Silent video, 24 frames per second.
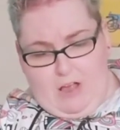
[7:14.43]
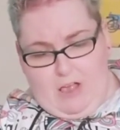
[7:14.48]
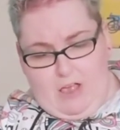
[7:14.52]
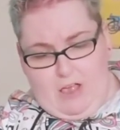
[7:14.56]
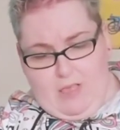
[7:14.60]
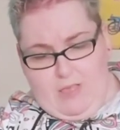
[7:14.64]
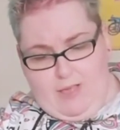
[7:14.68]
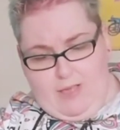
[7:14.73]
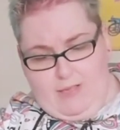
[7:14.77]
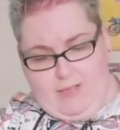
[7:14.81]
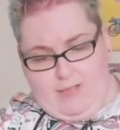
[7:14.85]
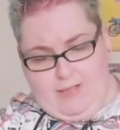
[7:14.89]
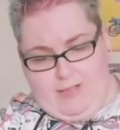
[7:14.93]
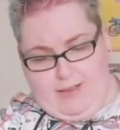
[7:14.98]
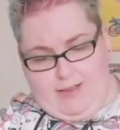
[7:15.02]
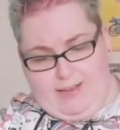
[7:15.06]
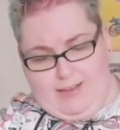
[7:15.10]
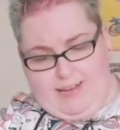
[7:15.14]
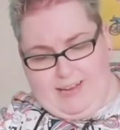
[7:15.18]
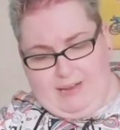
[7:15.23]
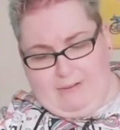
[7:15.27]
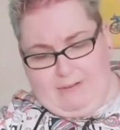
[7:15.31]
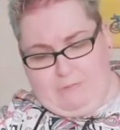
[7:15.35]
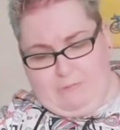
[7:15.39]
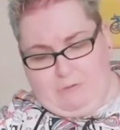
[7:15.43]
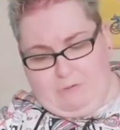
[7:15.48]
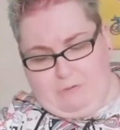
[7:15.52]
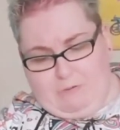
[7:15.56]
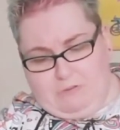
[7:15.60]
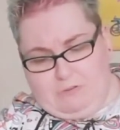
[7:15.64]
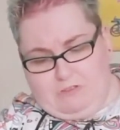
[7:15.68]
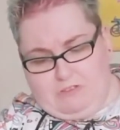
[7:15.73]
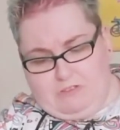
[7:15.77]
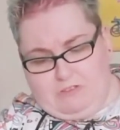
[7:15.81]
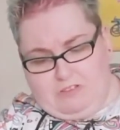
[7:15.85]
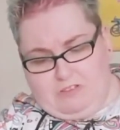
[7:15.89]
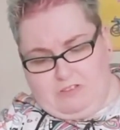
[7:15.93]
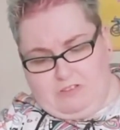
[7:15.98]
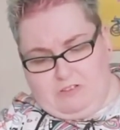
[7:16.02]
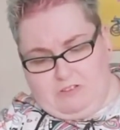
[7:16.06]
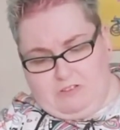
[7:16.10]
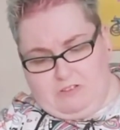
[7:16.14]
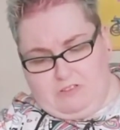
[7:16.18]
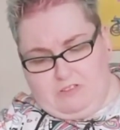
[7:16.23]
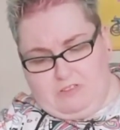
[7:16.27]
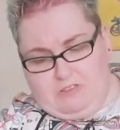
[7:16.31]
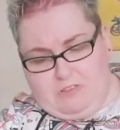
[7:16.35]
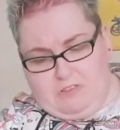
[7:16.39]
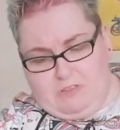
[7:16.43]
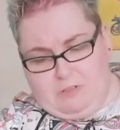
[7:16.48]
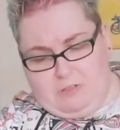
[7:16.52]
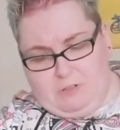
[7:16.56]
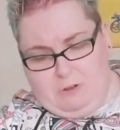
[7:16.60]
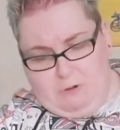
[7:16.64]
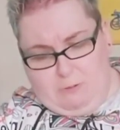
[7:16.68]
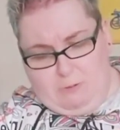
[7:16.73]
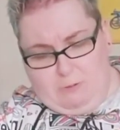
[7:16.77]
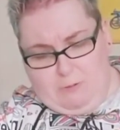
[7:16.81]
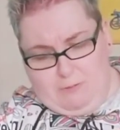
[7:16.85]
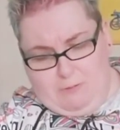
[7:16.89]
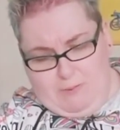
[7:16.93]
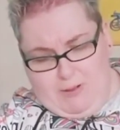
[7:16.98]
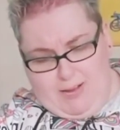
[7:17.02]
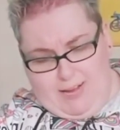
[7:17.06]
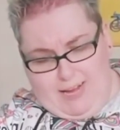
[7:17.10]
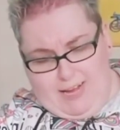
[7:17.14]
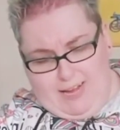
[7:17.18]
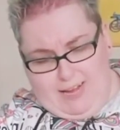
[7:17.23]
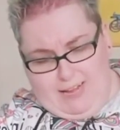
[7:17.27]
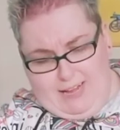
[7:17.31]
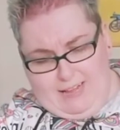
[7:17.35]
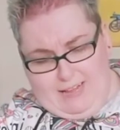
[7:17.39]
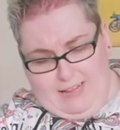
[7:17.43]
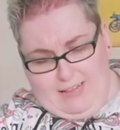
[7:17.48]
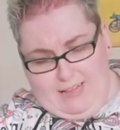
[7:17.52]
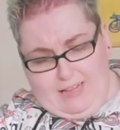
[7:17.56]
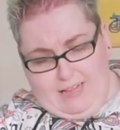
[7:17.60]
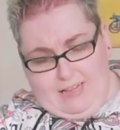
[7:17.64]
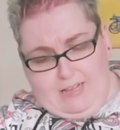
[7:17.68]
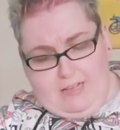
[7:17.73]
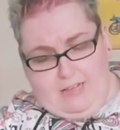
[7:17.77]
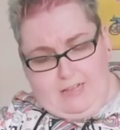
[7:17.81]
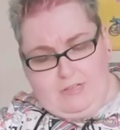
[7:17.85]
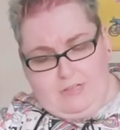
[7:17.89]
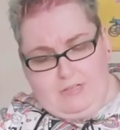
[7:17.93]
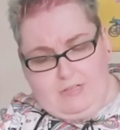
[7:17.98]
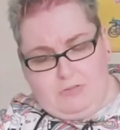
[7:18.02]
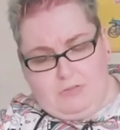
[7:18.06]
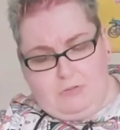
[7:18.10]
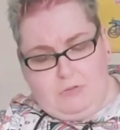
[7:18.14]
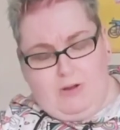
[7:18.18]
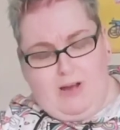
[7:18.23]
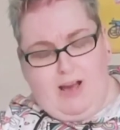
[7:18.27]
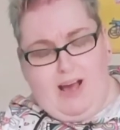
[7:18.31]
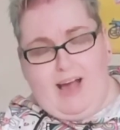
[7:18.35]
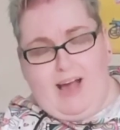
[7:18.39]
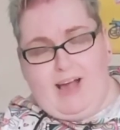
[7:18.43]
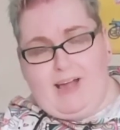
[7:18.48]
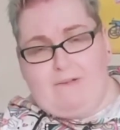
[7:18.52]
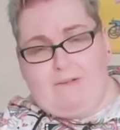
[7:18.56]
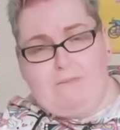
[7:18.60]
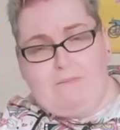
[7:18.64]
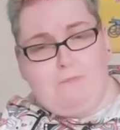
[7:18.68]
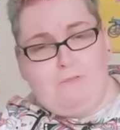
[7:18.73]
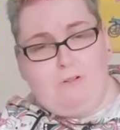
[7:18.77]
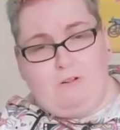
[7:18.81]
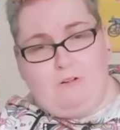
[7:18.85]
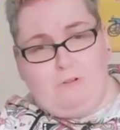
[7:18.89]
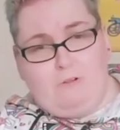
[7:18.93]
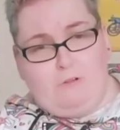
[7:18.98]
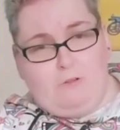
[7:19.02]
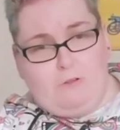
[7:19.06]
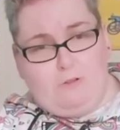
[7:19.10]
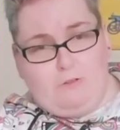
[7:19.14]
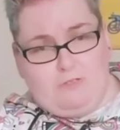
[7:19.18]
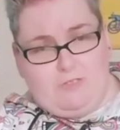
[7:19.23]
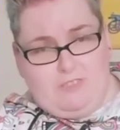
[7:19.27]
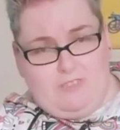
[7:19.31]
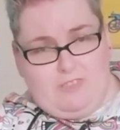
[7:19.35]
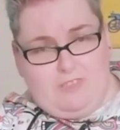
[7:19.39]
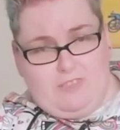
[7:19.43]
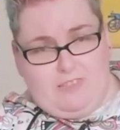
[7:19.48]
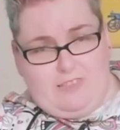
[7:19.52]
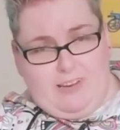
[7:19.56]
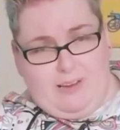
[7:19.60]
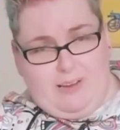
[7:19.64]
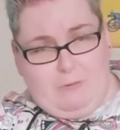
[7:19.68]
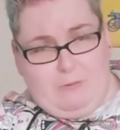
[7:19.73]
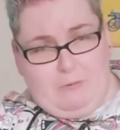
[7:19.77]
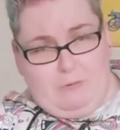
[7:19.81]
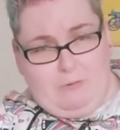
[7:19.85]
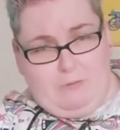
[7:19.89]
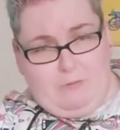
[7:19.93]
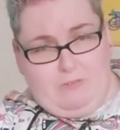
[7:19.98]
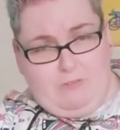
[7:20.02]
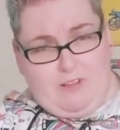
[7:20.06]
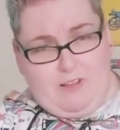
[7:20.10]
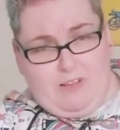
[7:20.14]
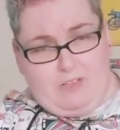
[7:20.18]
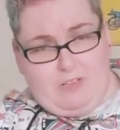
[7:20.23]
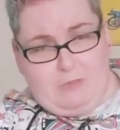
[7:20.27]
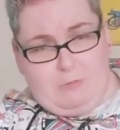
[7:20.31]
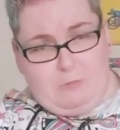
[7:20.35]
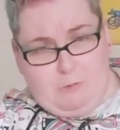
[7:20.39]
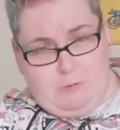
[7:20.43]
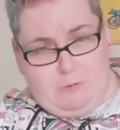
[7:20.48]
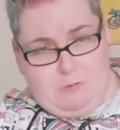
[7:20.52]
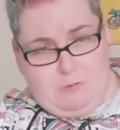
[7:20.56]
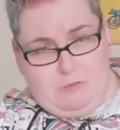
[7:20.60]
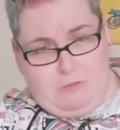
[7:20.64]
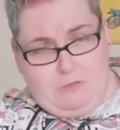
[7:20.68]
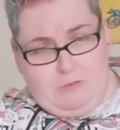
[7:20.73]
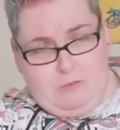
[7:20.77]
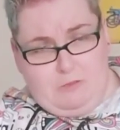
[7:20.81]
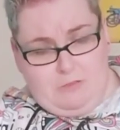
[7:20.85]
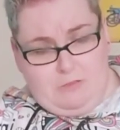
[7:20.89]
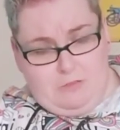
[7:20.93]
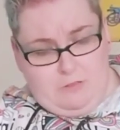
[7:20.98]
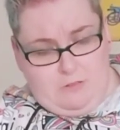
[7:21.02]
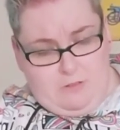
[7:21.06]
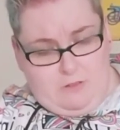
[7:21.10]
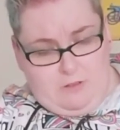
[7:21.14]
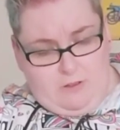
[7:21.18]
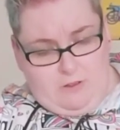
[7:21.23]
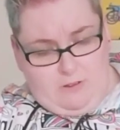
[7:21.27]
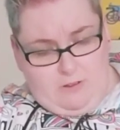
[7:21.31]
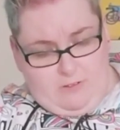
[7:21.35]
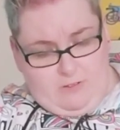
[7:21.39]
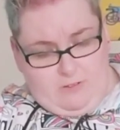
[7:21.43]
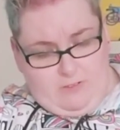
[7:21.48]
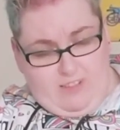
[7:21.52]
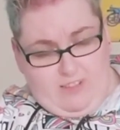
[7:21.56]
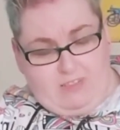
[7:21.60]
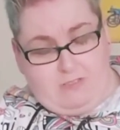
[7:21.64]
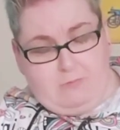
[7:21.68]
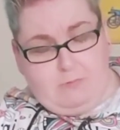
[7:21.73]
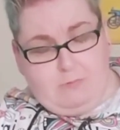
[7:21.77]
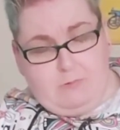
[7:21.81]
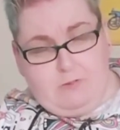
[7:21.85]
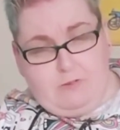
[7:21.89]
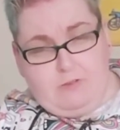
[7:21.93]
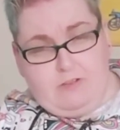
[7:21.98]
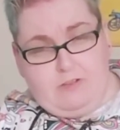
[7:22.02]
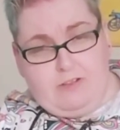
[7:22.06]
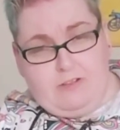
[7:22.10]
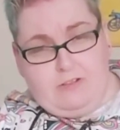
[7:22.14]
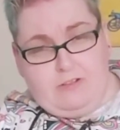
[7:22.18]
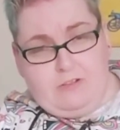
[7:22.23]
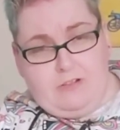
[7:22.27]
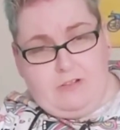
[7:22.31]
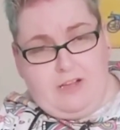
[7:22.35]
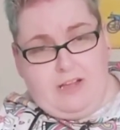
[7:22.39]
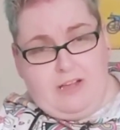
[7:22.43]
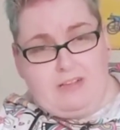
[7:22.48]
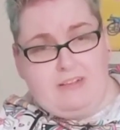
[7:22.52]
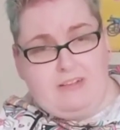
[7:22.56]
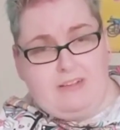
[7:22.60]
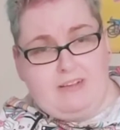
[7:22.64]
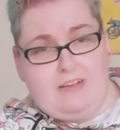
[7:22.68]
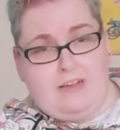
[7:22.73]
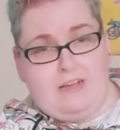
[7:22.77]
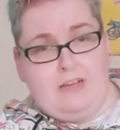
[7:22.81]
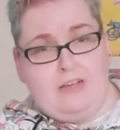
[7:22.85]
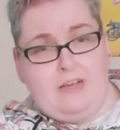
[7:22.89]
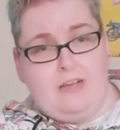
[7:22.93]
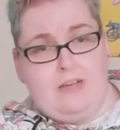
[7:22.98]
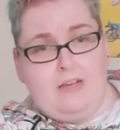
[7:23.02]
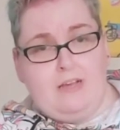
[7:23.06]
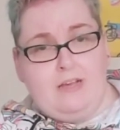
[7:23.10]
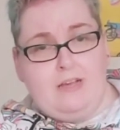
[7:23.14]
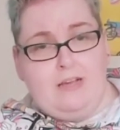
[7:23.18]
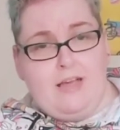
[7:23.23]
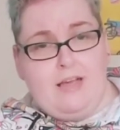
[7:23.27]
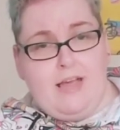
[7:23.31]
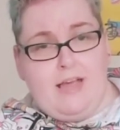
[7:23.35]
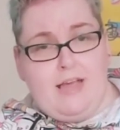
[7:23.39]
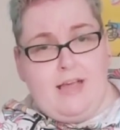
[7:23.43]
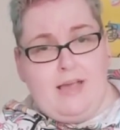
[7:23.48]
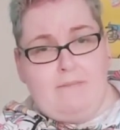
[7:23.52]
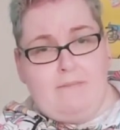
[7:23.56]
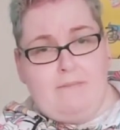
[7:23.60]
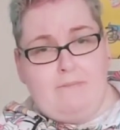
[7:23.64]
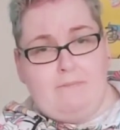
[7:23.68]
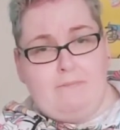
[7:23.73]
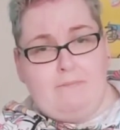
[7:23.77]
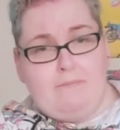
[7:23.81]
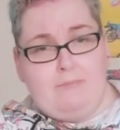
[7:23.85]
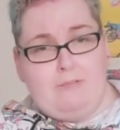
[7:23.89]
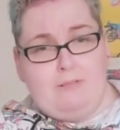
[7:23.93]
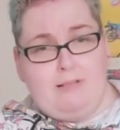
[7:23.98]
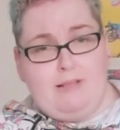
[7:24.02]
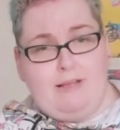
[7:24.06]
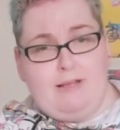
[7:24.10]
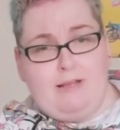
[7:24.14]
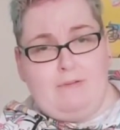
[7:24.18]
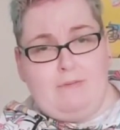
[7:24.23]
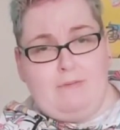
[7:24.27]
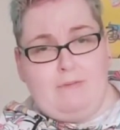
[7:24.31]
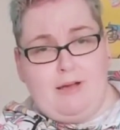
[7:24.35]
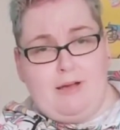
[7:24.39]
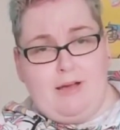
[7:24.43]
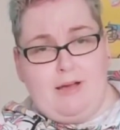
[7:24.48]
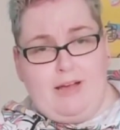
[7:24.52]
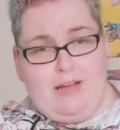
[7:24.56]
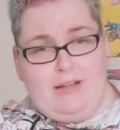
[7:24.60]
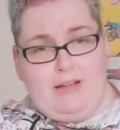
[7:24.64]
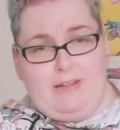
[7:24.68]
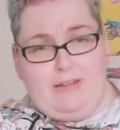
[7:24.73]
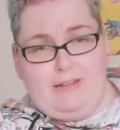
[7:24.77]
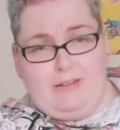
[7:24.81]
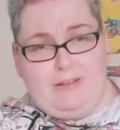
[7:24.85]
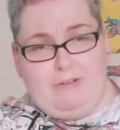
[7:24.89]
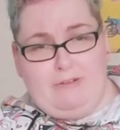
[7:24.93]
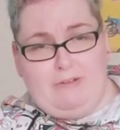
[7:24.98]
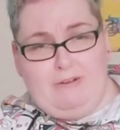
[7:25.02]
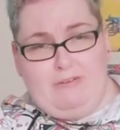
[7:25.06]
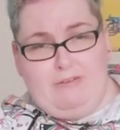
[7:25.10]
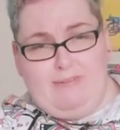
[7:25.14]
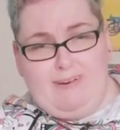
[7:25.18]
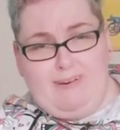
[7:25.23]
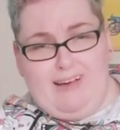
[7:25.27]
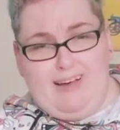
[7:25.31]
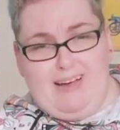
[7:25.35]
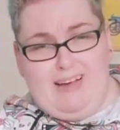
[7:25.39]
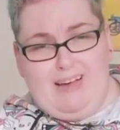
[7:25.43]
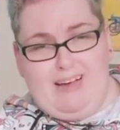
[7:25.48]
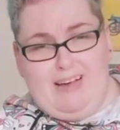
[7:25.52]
the grip goes across the top of my hand. So I am not losing grip of this spoon, unless I take my hand out of it,